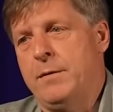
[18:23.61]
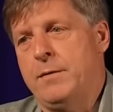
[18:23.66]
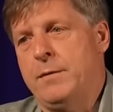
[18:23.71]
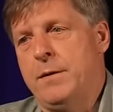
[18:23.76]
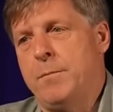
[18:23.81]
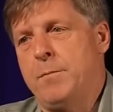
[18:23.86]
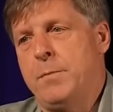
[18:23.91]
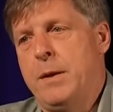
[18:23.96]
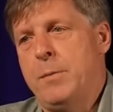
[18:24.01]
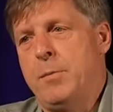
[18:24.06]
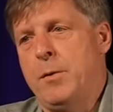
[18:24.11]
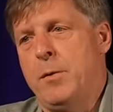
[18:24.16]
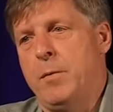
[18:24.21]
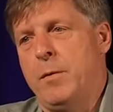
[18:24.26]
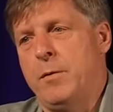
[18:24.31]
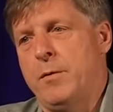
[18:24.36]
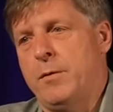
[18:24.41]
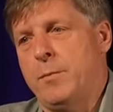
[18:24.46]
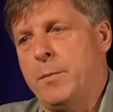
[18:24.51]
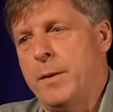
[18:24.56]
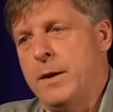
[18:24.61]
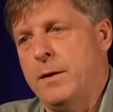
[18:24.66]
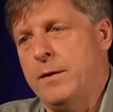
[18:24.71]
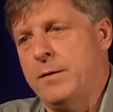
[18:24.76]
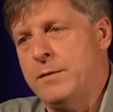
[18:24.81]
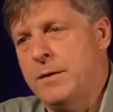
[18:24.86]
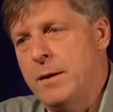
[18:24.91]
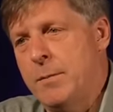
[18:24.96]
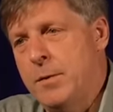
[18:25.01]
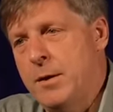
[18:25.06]
Some people will respond to
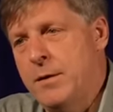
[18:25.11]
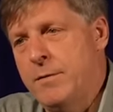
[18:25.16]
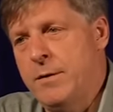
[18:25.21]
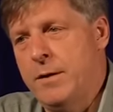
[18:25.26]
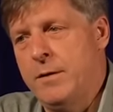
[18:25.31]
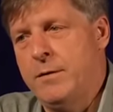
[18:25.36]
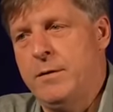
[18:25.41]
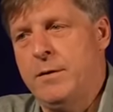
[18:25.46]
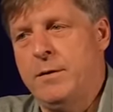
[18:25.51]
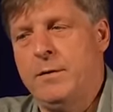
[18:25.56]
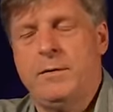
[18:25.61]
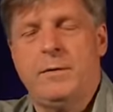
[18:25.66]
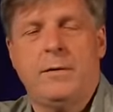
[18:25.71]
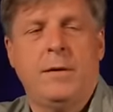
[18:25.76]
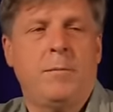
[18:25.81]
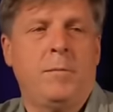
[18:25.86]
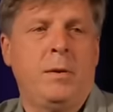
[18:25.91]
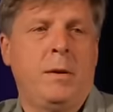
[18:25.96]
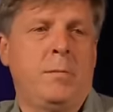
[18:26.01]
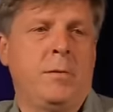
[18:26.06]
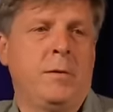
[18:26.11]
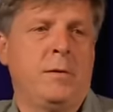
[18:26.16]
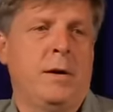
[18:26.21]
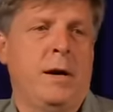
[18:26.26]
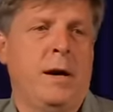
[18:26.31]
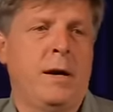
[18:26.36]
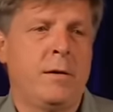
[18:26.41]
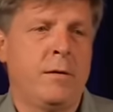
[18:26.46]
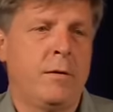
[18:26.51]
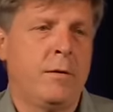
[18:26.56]
some interventions, some people to
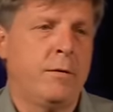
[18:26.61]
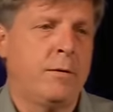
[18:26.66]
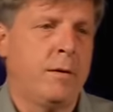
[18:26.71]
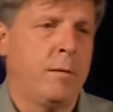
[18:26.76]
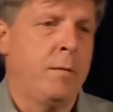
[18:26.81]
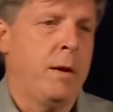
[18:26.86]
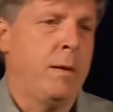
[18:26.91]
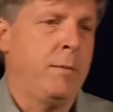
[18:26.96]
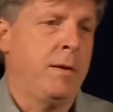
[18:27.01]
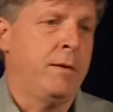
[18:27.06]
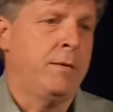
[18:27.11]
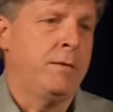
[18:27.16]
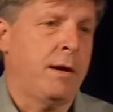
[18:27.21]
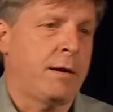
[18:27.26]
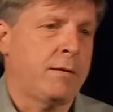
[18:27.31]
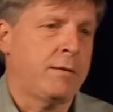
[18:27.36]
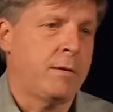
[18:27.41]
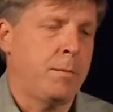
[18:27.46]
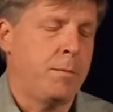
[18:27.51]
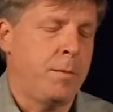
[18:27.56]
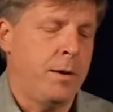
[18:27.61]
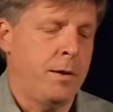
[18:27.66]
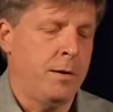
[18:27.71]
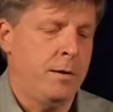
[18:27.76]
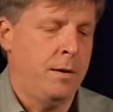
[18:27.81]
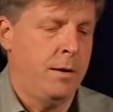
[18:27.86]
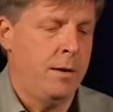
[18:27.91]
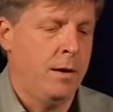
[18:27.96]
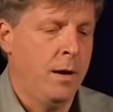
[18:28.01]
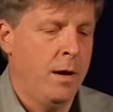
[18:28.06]
others. It may be sex
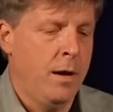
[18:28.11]
dependent.